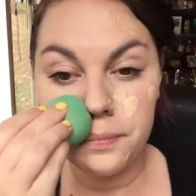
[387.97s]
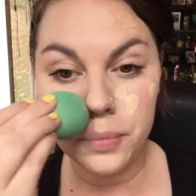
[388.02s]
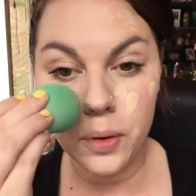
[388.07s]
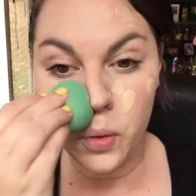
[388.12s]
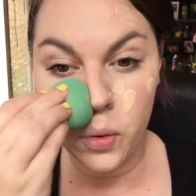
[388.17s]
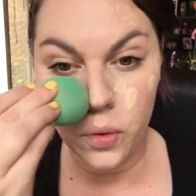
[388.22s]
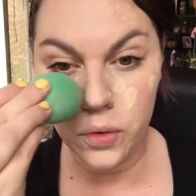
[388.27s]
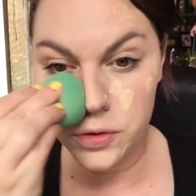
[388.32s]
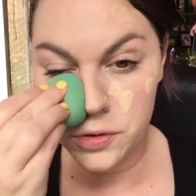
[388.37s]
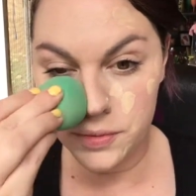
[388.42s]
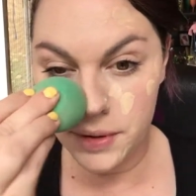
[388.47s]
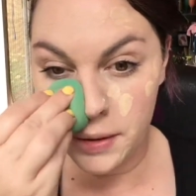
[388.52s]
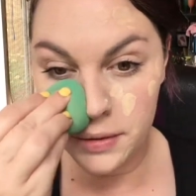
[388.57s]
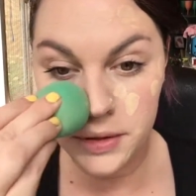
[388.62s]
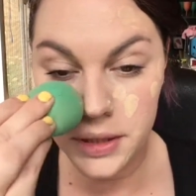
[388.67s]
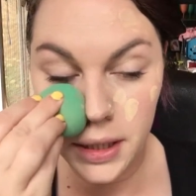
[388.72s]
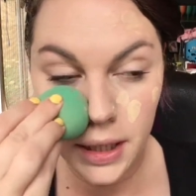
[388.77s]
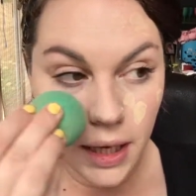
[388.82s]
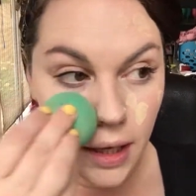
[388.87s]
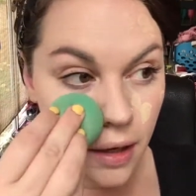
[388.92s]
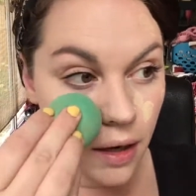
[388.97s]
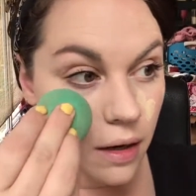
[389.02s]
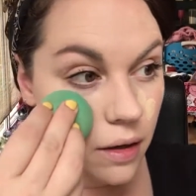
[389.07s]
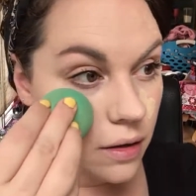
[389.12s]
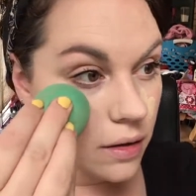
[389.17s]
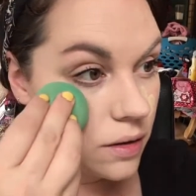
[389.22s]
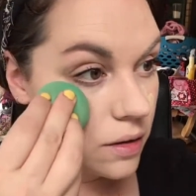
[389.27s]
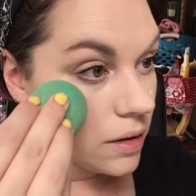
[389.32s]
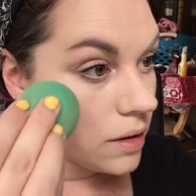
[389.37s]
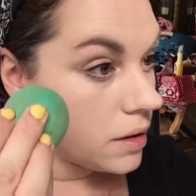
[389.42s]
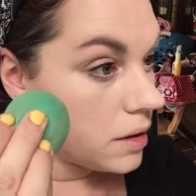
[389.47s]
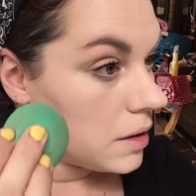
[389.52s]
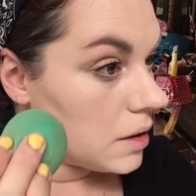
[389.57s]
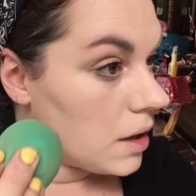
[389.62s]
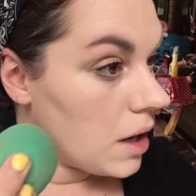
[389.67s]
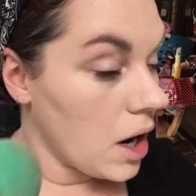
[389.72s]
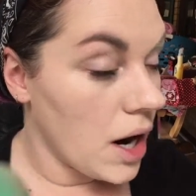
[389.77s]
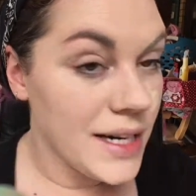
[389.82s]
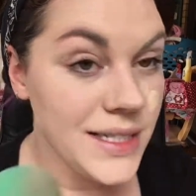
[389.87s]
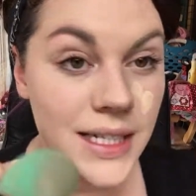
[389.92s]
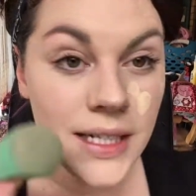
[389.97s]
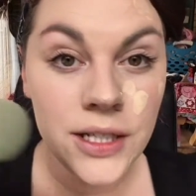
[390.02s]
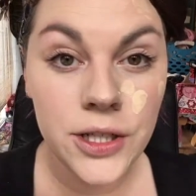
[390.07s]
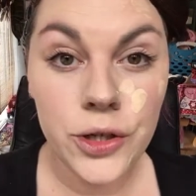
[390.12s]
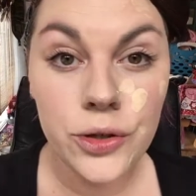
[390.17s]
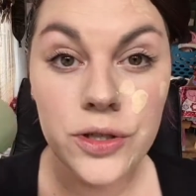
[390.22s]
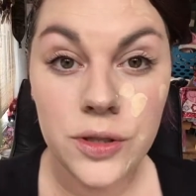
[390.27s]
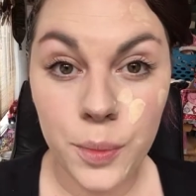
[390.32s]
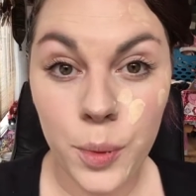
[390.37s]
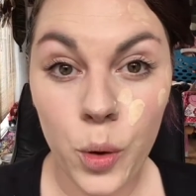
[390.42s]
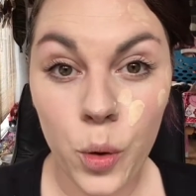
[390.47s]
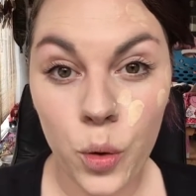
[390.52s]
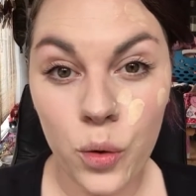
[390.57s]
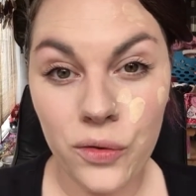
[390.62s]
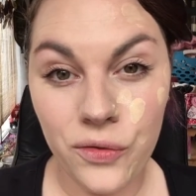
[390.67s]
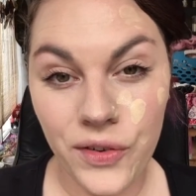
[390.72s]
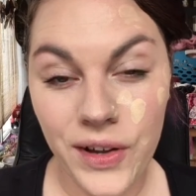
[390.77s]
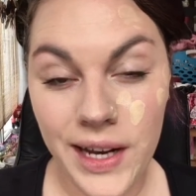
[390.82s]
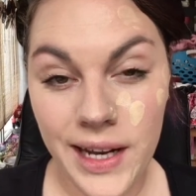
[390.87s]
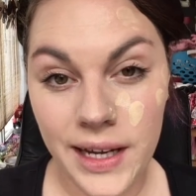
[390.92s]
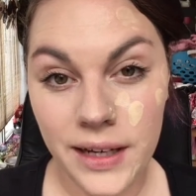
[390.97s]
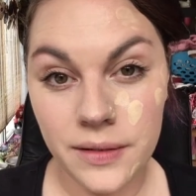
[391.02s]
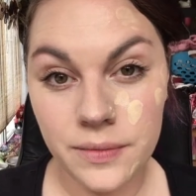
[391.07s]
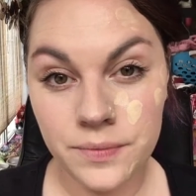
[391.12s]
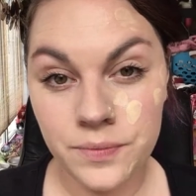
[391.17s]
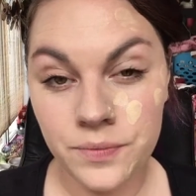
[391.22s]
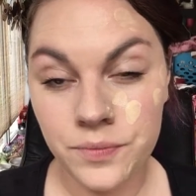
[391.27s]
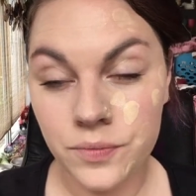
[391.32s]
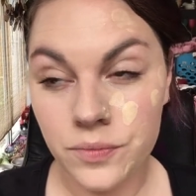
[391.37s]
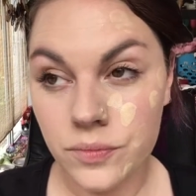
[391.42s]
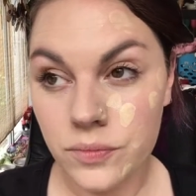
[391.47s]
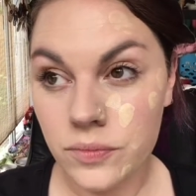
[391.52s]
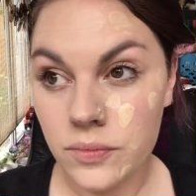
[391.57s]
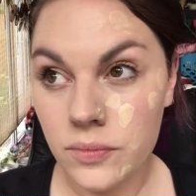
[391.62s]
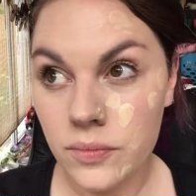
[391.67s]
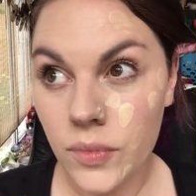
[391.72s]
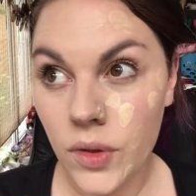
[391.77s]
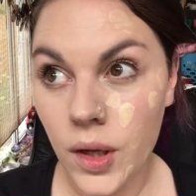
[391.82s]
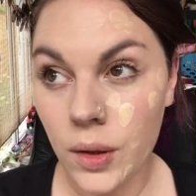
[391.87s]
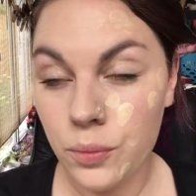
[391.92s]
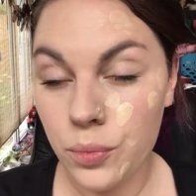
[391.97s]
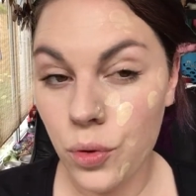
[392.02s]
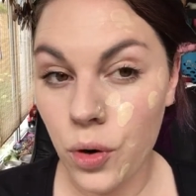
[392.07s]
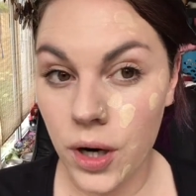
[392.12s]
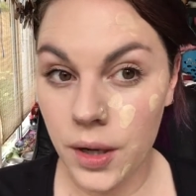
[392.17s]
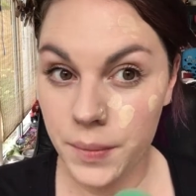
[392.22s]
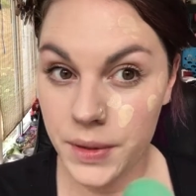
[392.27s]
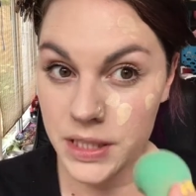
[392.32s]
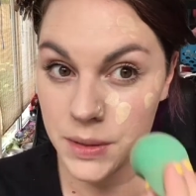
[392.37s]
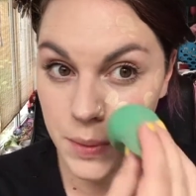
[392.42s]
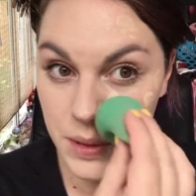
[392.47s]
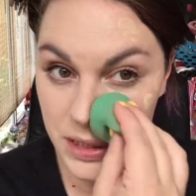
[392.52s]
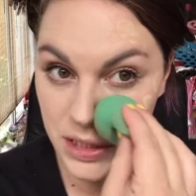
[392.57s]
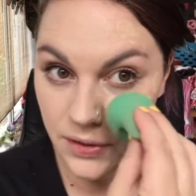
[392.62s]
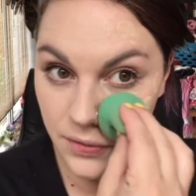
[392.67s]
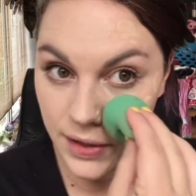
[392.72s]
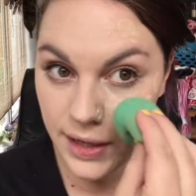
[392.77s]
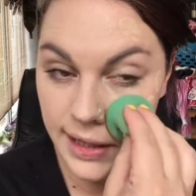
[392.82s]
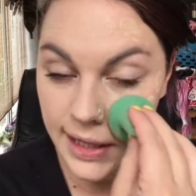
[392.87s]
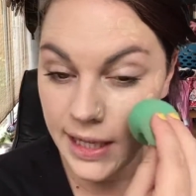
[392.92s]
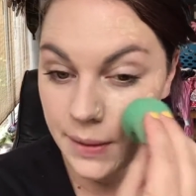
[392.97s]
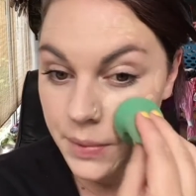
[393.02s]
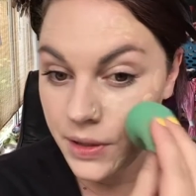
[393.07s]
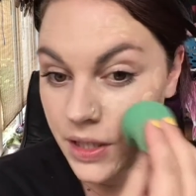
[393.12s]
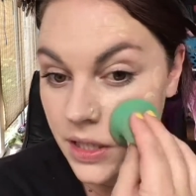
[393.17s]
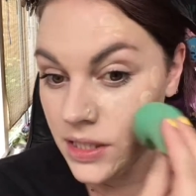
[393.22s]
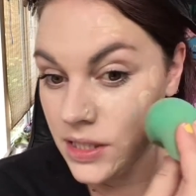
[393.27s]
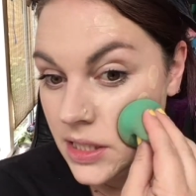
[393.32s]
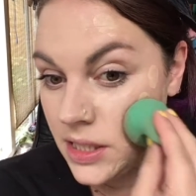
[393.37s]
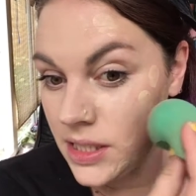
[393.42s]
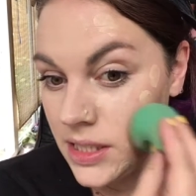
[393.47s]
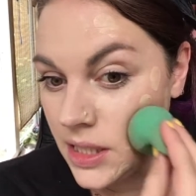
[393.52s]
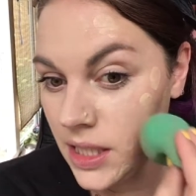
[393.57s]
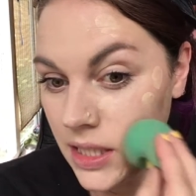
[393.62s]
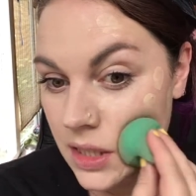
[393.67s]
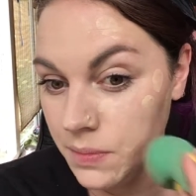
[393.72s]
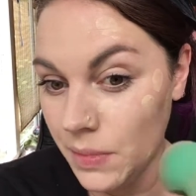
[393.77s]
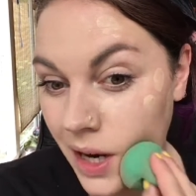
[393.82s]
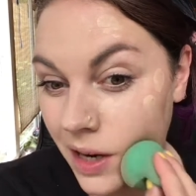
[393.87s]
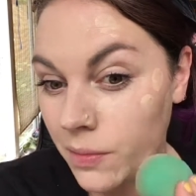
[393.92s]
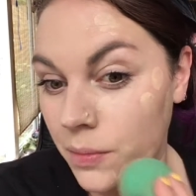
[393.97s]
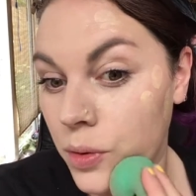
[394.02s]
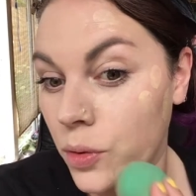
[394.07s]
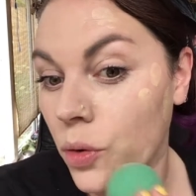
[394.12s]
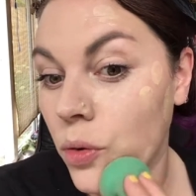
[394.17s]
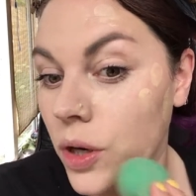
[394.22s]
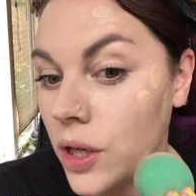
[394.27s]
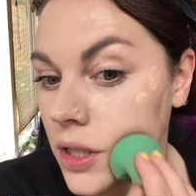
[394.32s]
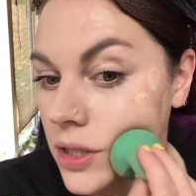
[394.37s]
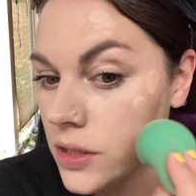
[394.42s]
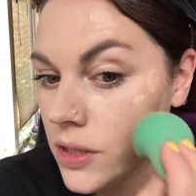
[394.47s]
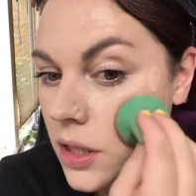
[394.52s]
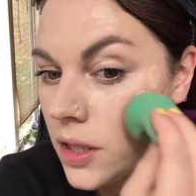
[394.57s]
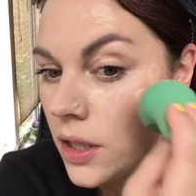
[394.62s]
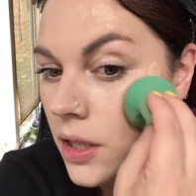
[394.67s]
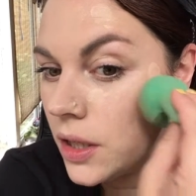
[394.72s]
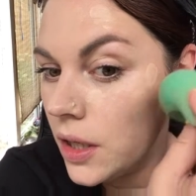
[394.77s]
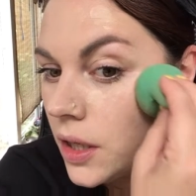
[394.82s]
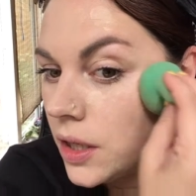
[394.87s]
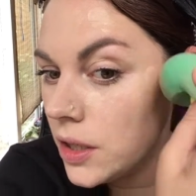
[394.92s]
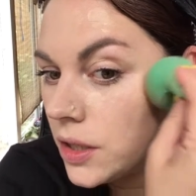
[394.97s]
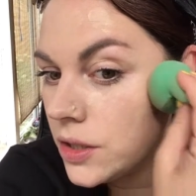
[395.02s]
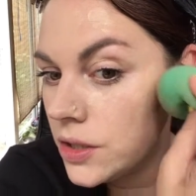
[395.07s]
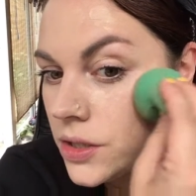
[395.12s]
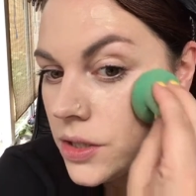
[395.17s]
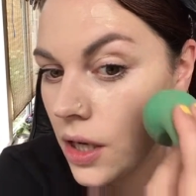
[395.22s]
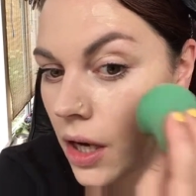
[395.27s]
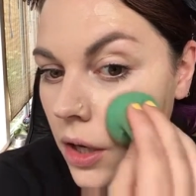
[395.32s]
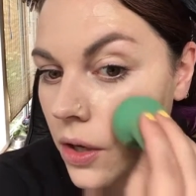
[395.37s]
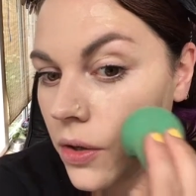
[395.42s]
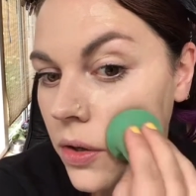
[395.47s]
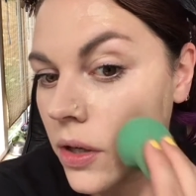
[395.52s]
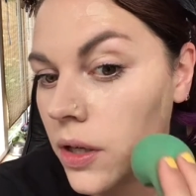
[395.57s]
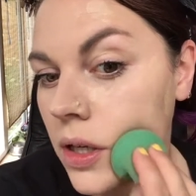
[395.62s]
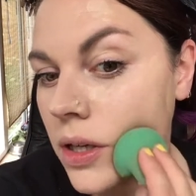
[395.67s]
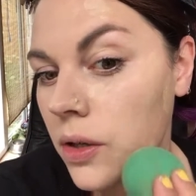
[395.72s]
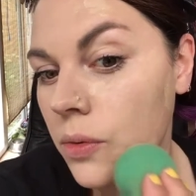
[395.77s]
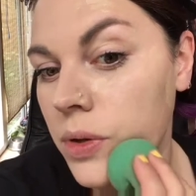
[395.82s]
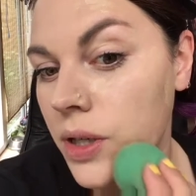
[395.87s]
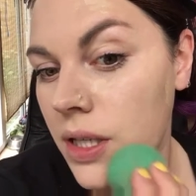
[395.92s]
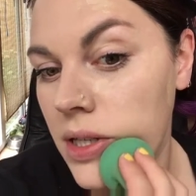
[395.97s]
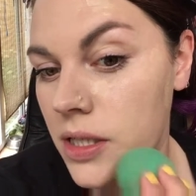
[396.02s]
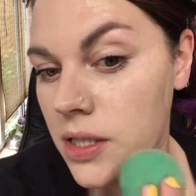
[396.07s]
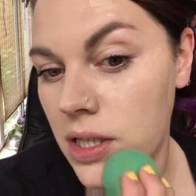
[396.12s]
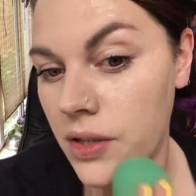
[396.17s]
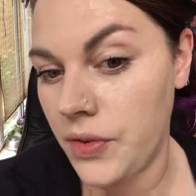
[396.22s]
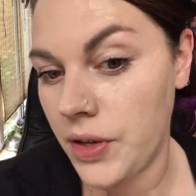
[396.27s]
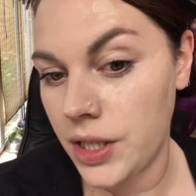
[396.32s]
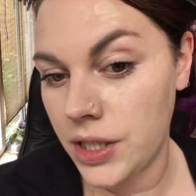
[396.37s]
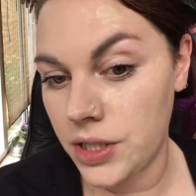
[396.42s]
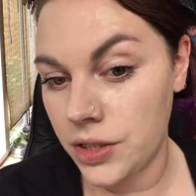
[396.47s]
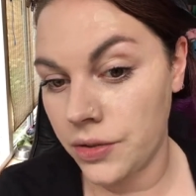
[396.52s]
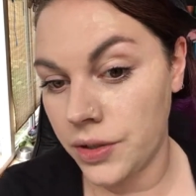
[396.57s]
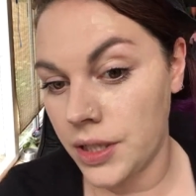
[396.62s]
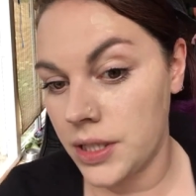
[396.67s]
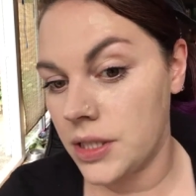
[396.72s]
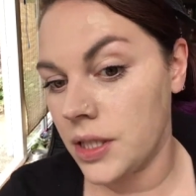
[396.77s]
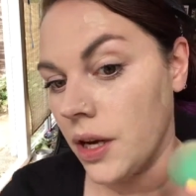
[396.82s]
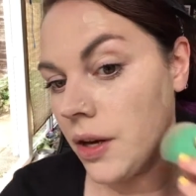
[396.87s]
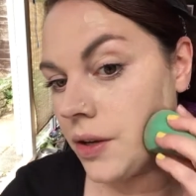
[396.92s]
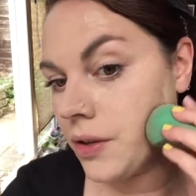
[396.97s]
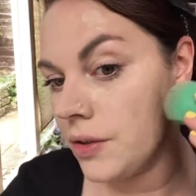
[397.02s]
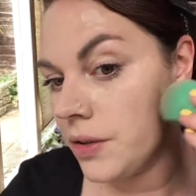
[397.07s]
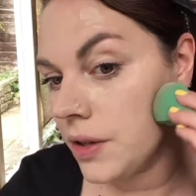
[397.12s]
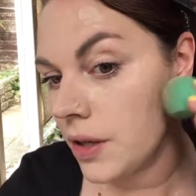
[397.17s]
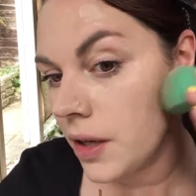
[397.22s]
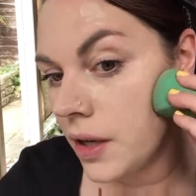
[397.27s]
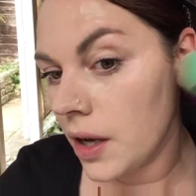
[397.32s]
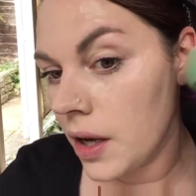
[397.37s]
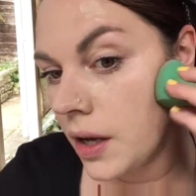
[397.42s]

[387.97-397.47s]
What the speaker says: pores around here. I didn't use a pore filling primer specifically because this says matte and poreless, so I wanted to see if it could do it on its own.